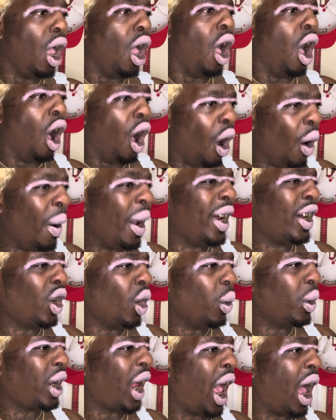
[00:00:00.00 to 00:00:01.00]
Who was you
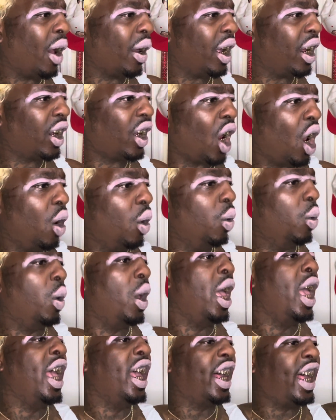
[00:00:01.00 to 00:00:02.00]
talking to?
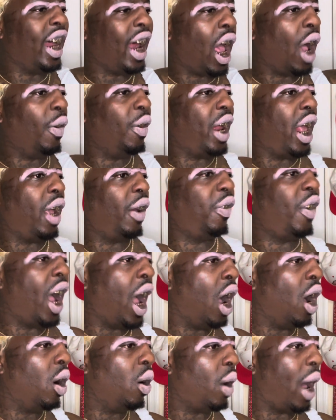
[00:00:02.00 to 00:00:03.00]
Get off of that
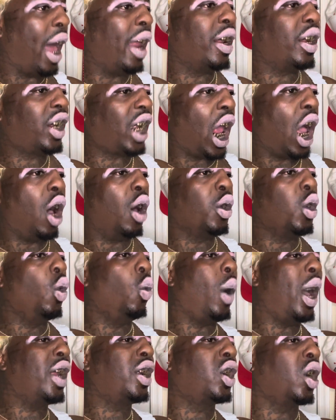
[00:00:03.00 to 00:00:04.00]
phone. I done told you
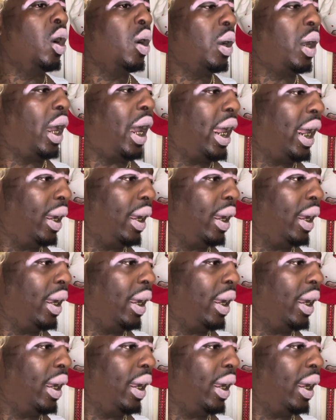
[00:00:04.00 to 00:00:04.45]
what, Julia?